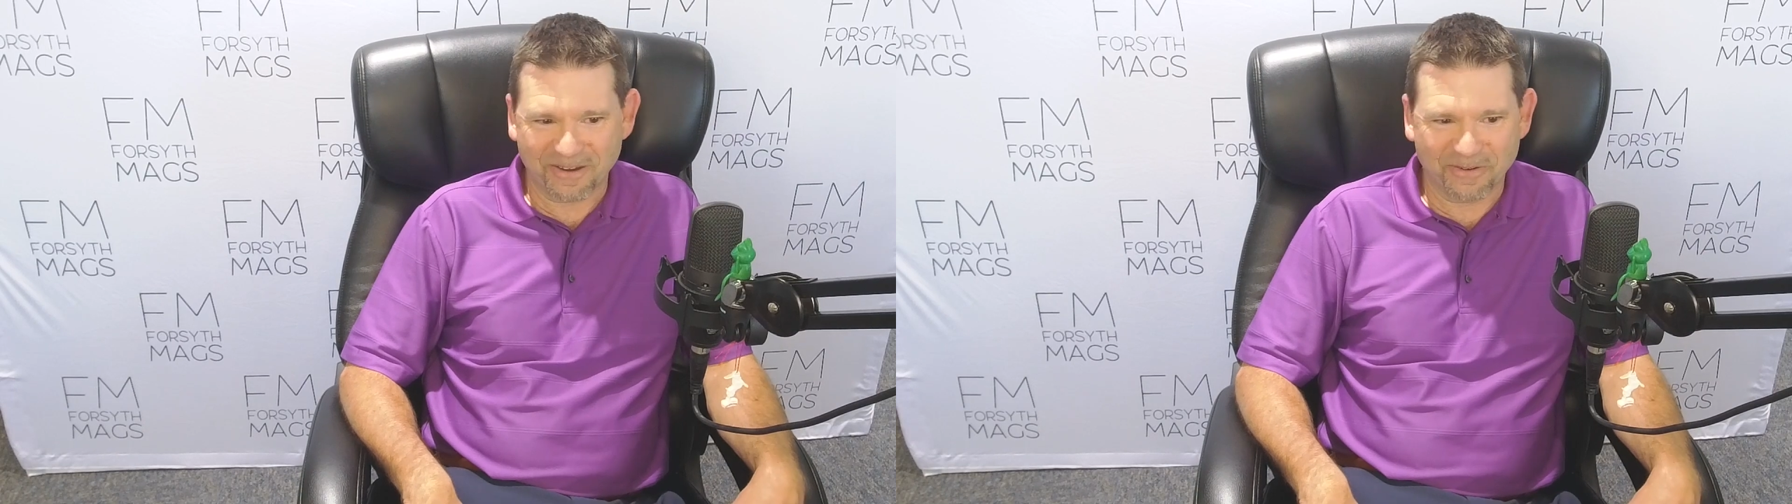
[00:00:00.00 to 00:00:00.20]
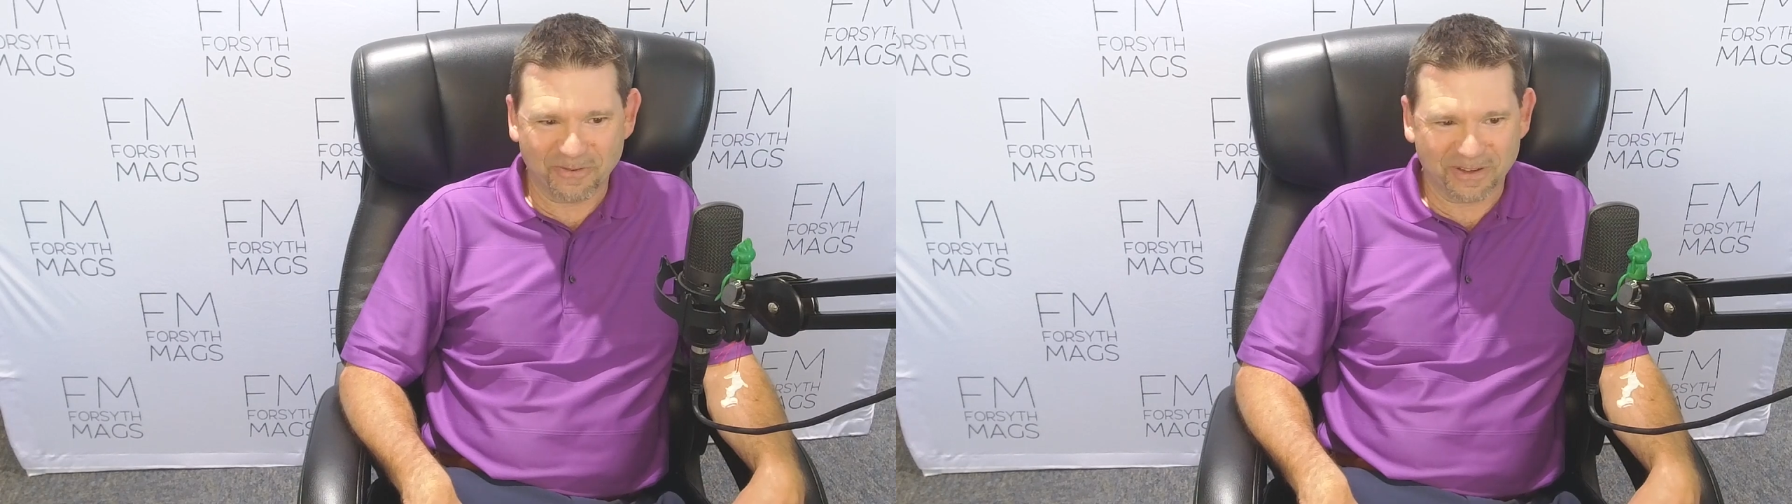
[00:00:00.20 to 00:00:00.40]

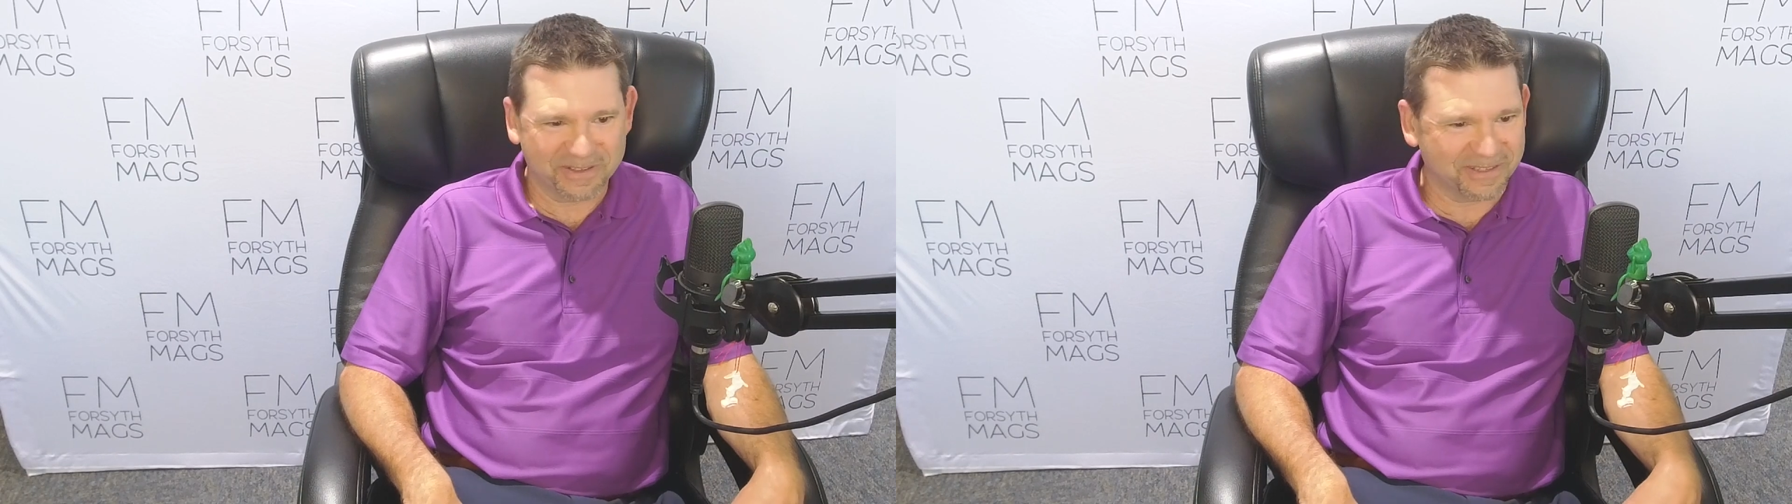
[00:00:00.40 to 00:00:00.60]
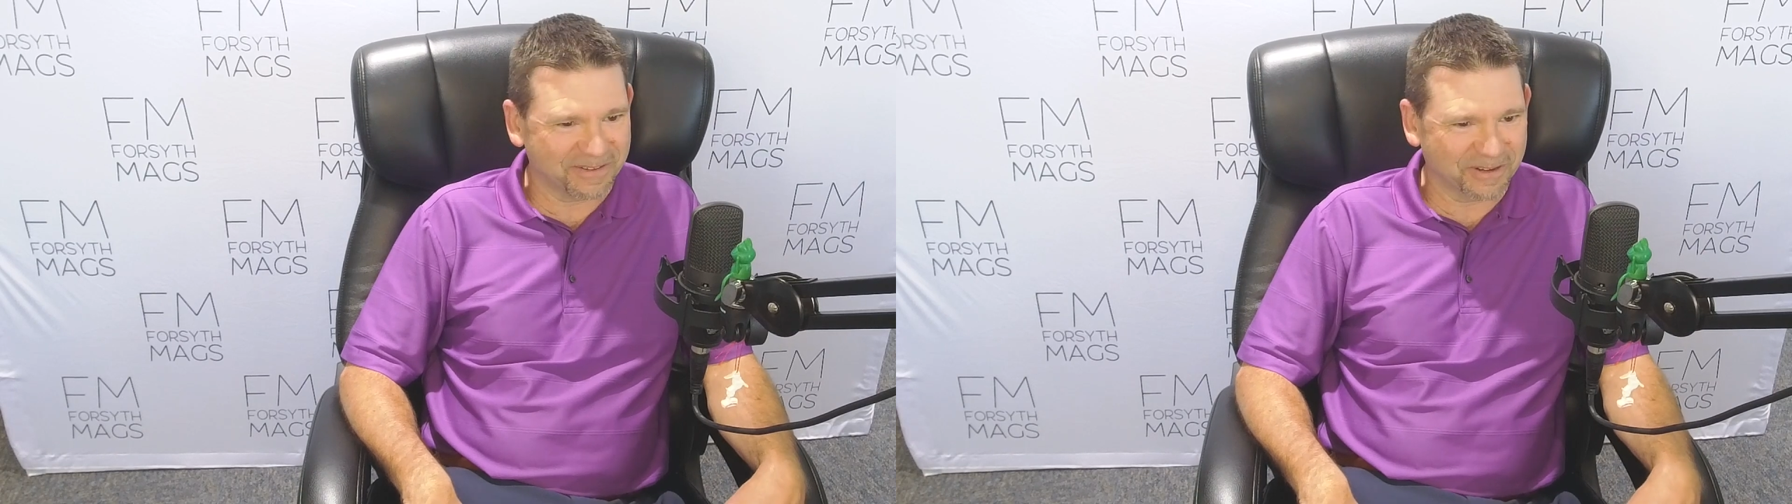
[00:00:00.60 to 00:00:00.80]

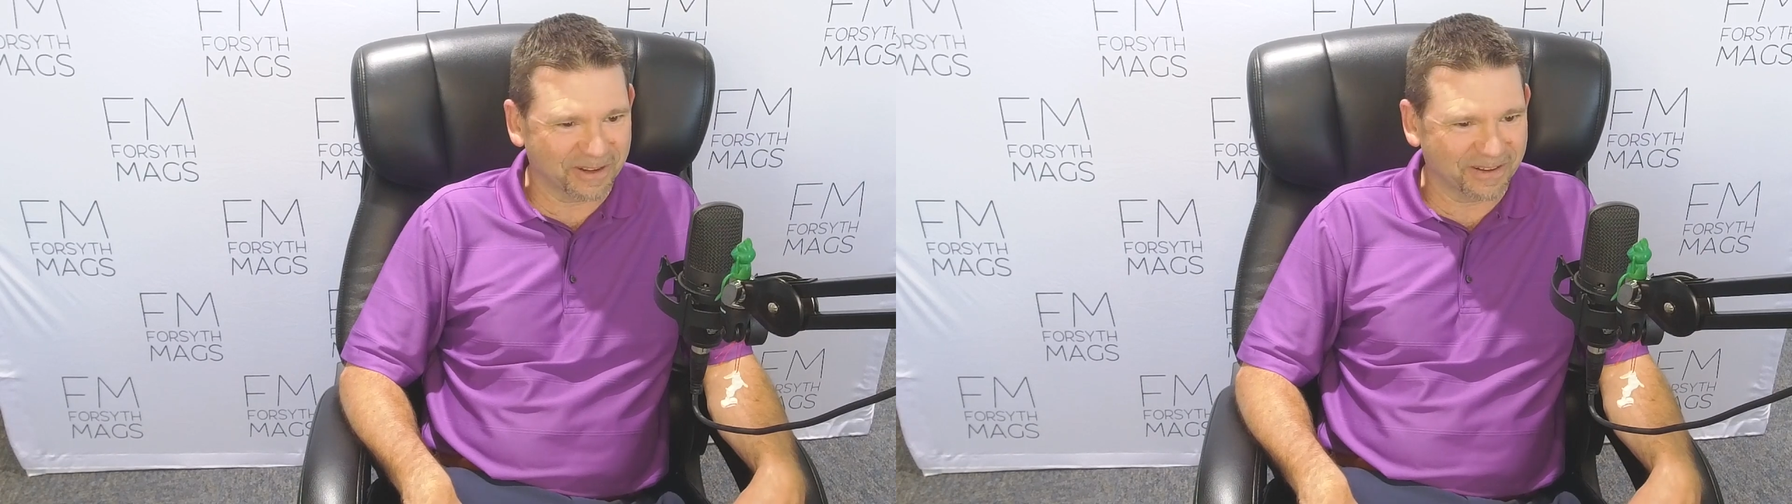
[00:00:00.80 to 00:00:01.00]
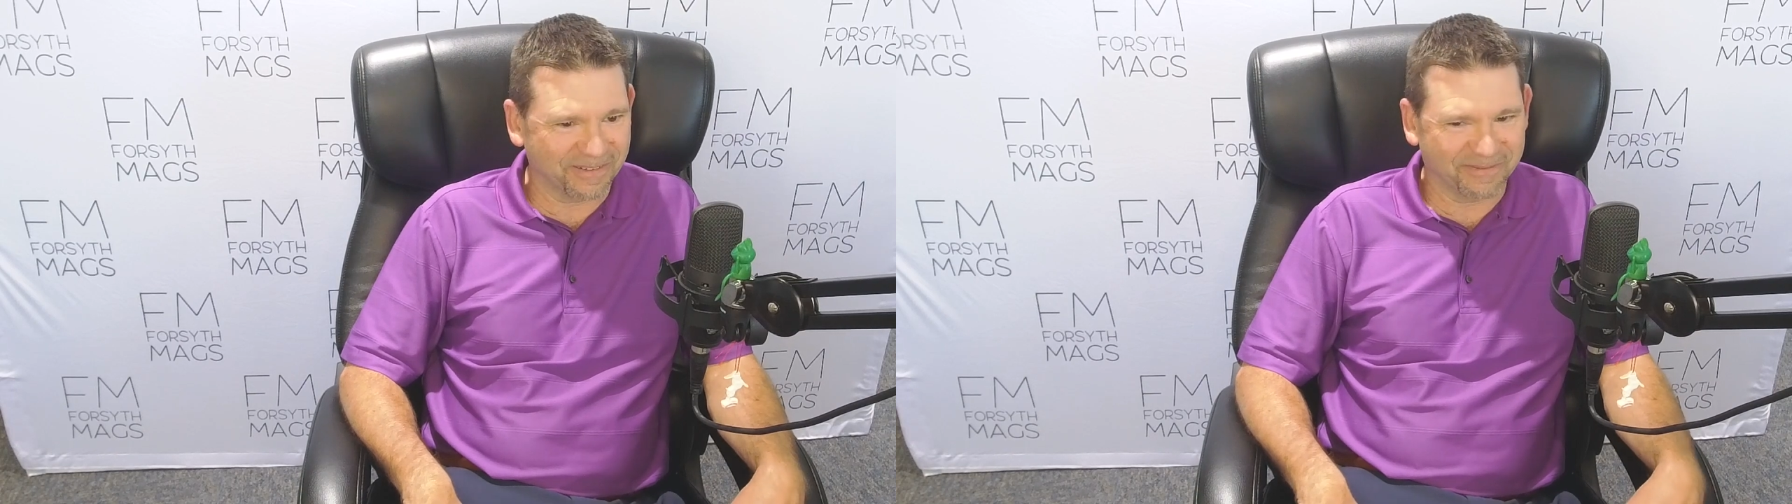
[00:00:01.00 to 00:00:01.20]
It
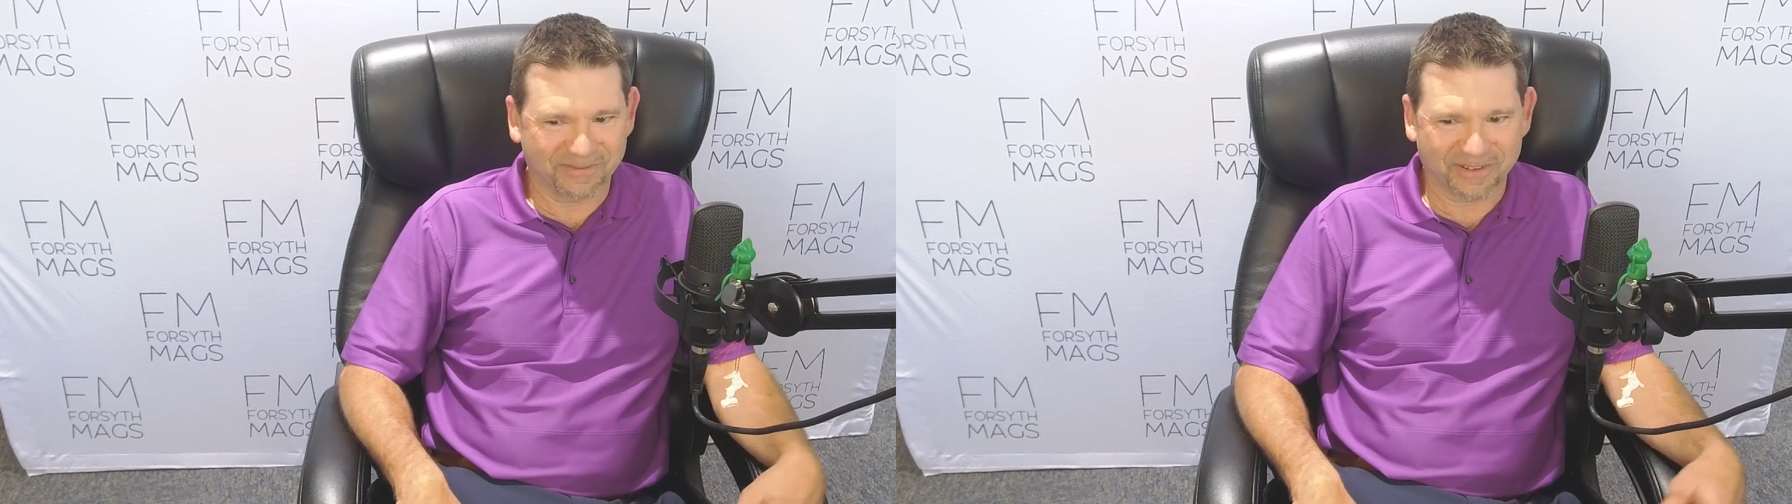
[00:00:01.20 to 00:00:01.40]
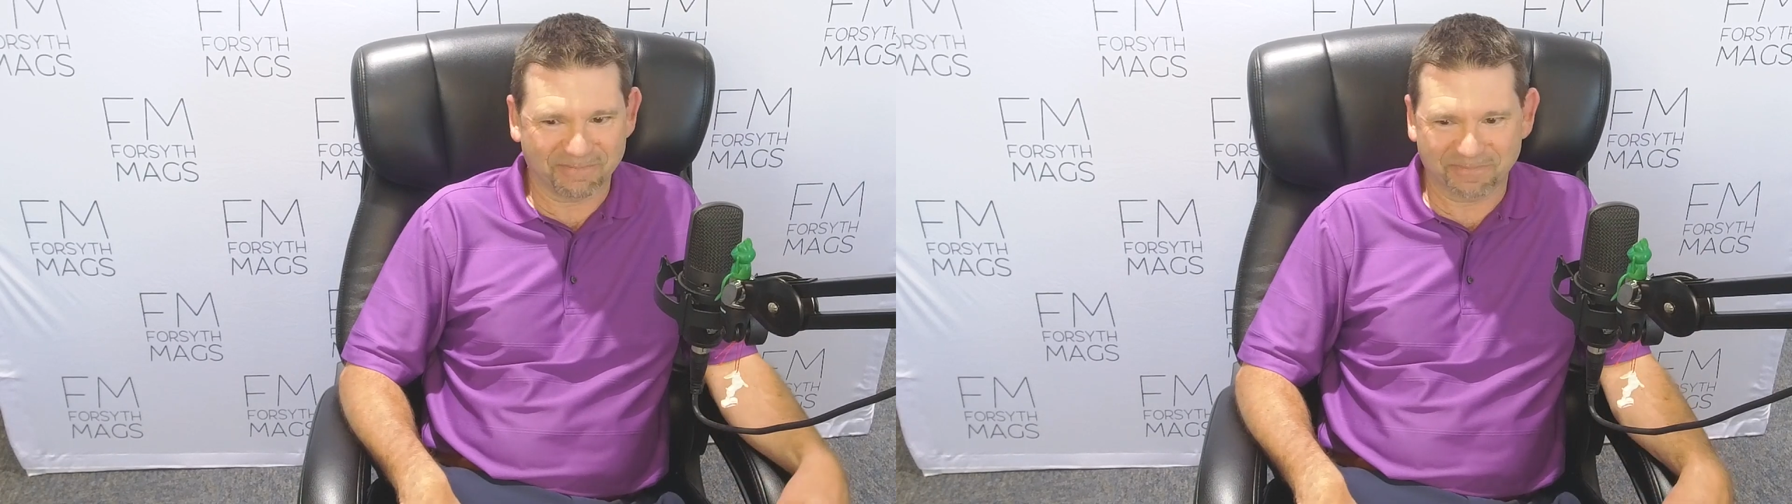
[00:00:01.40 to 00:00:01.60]

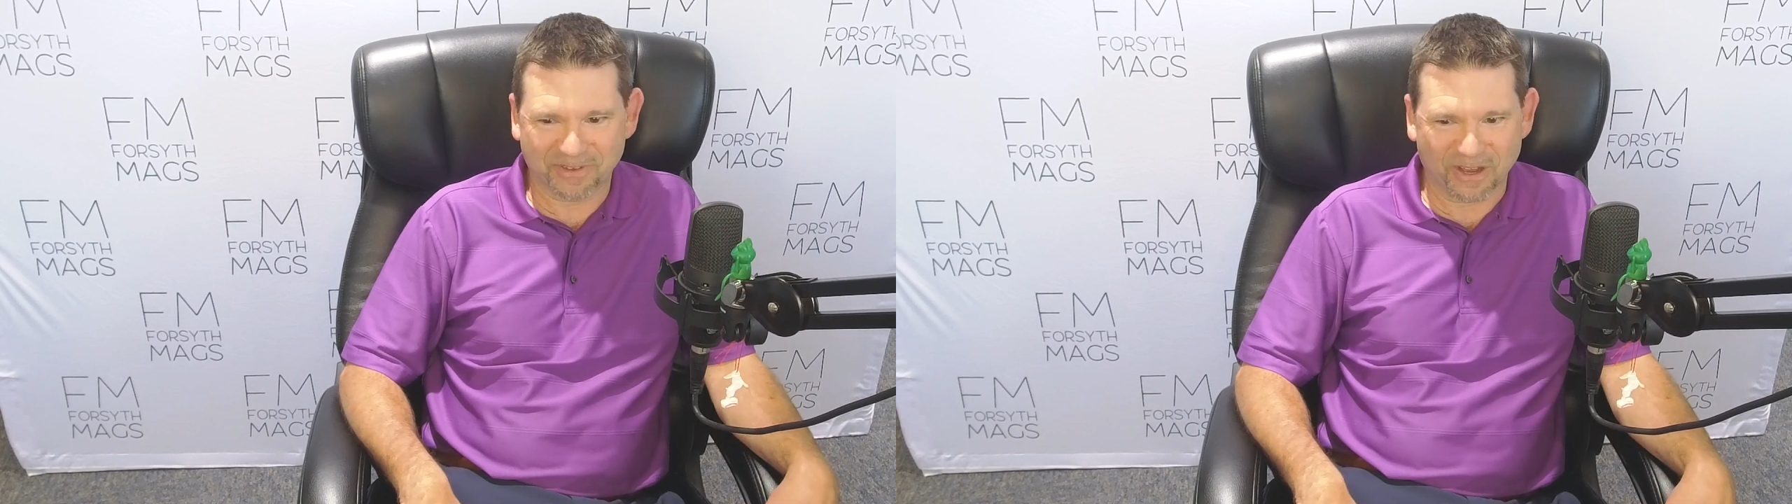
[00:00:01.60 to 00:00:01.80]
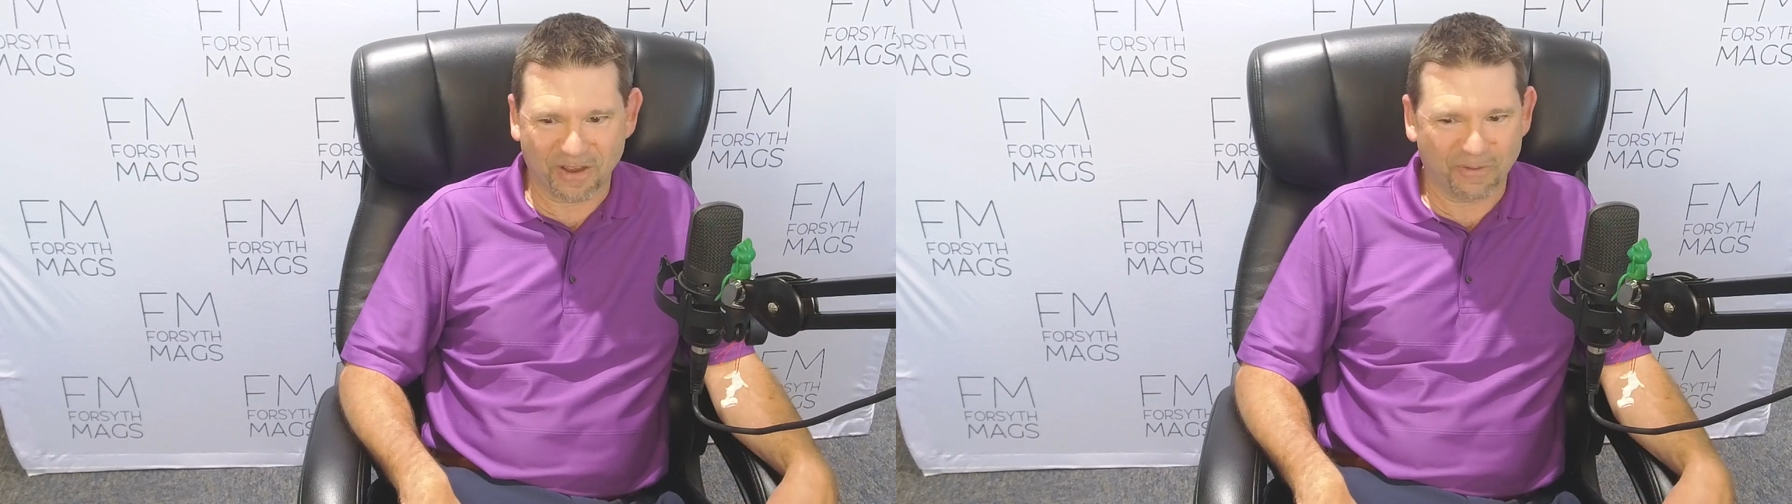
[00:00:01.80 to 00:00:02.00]

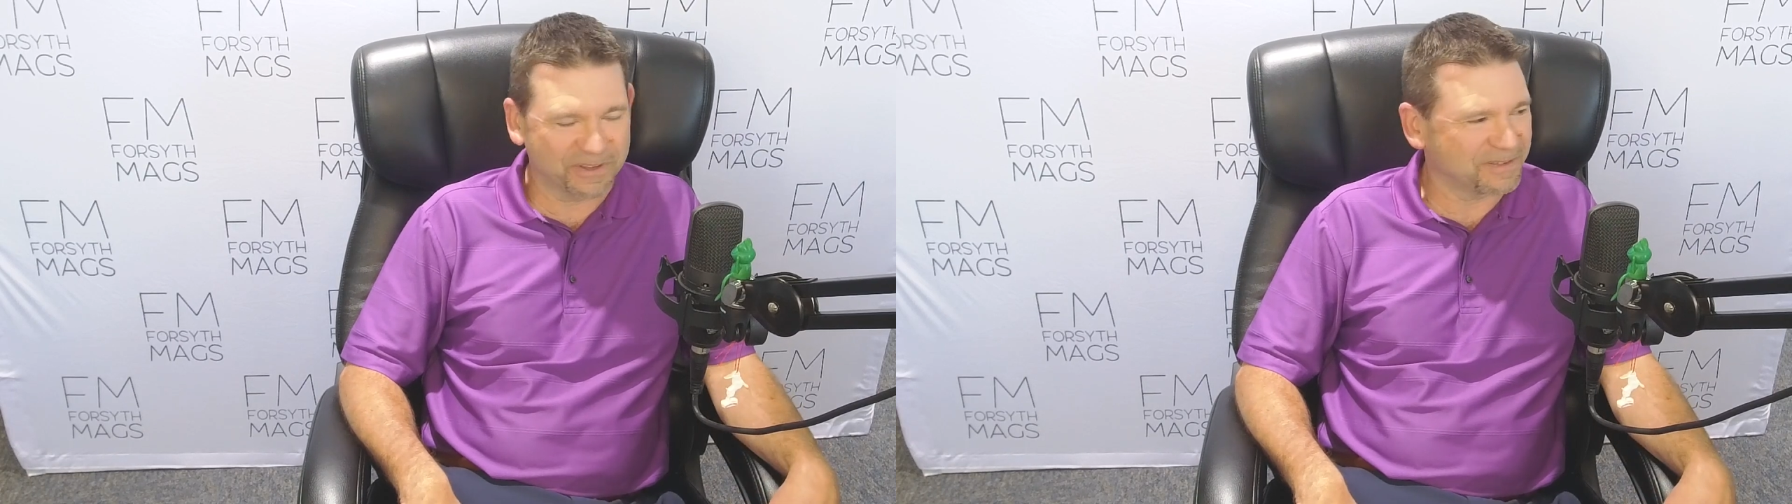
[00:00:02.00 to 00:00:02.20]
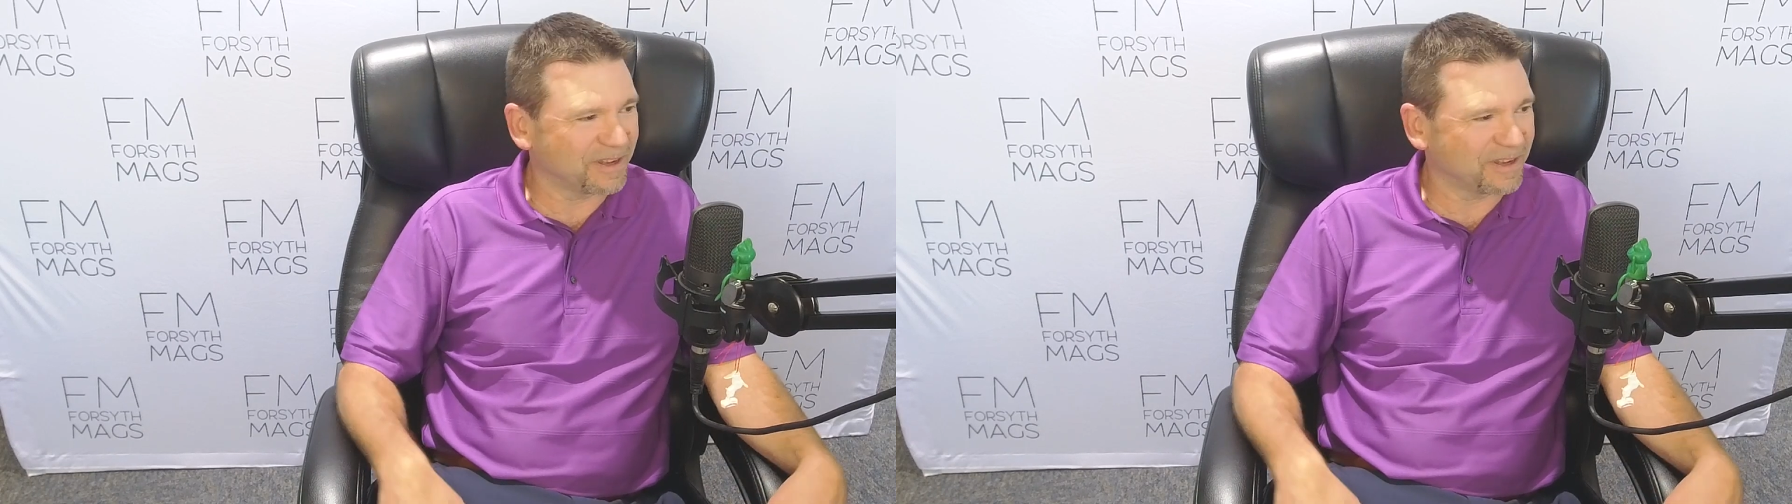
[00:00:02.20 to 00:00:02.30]
wasn't